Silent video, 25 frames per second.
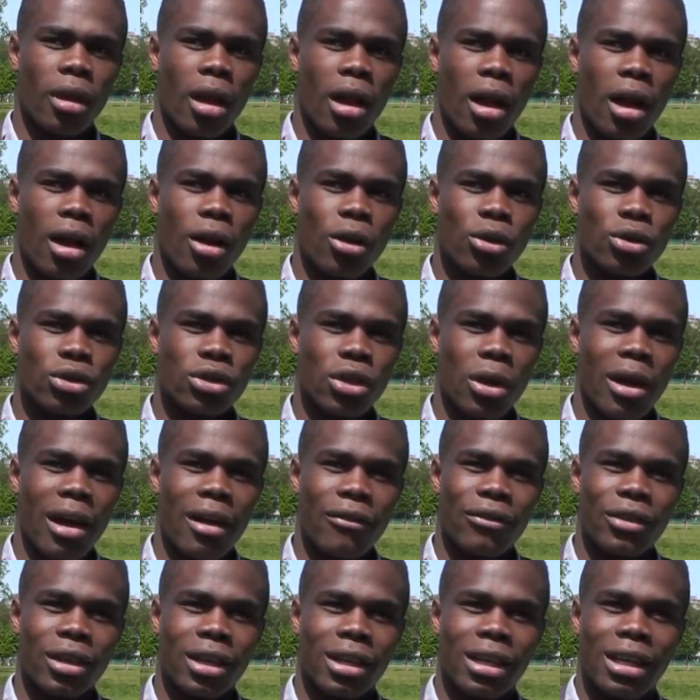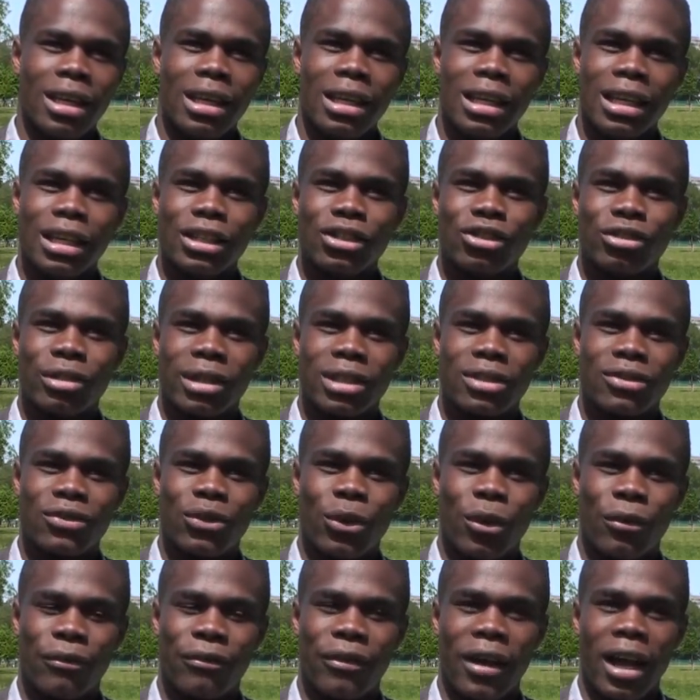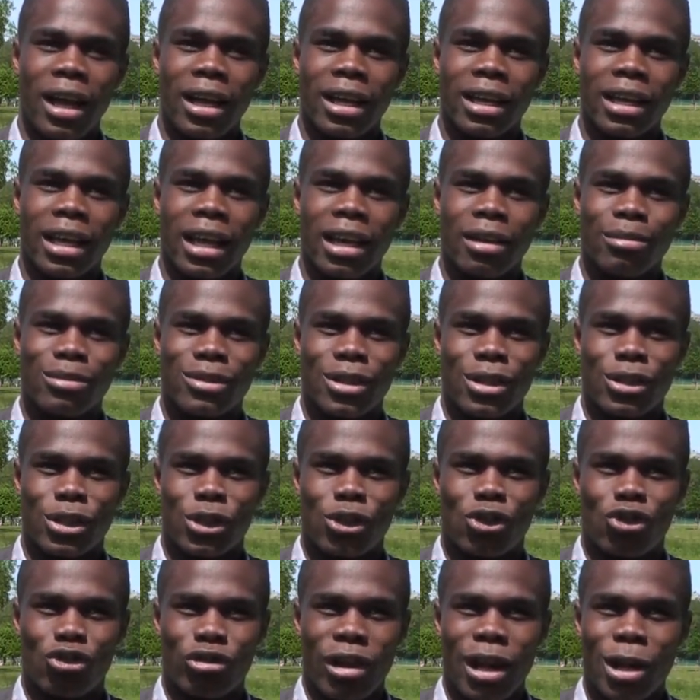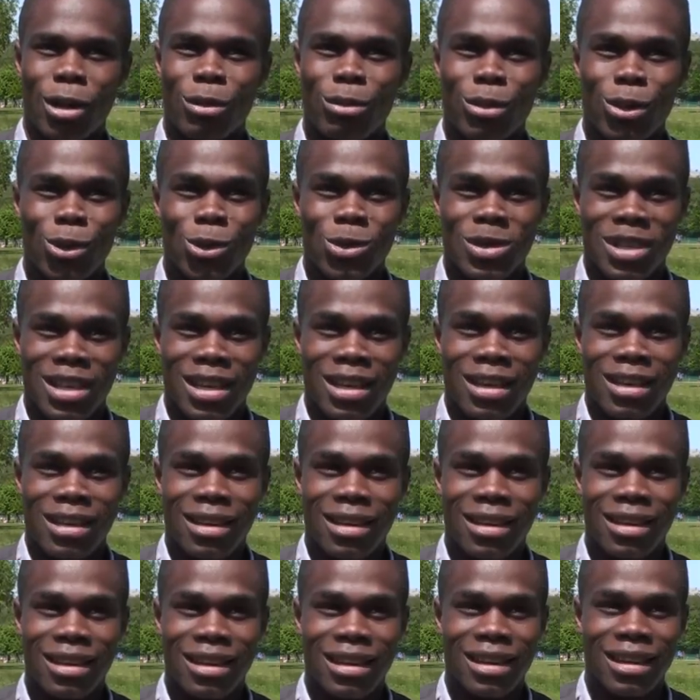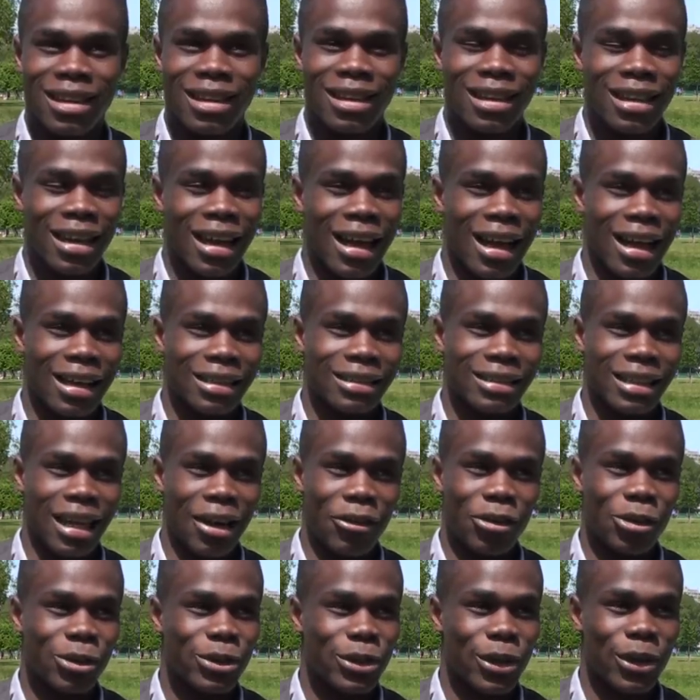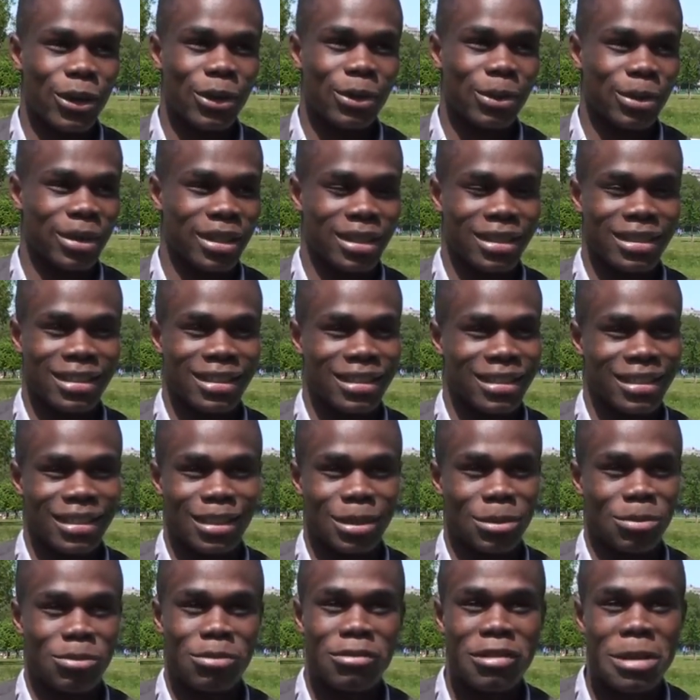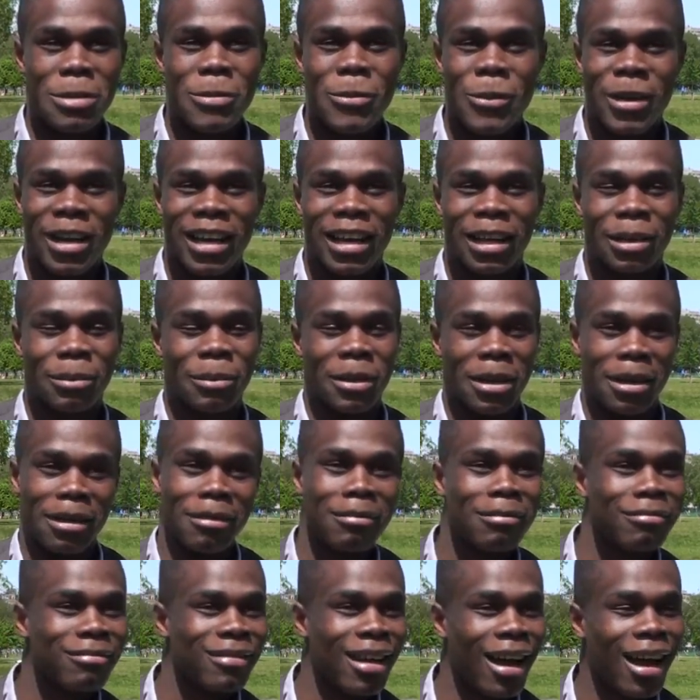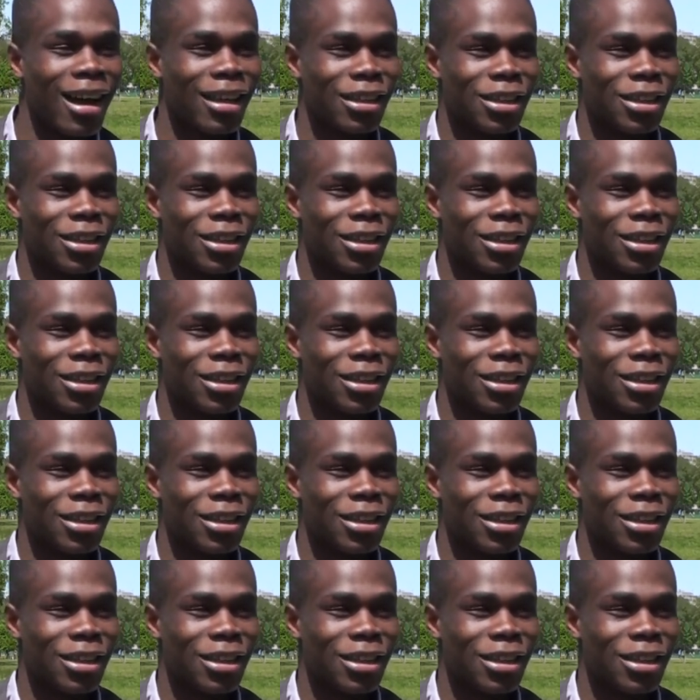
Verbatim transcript: I also have a keen interest for fighting games such as Dragon Ball Z and Naruto, which is a bit weird, but I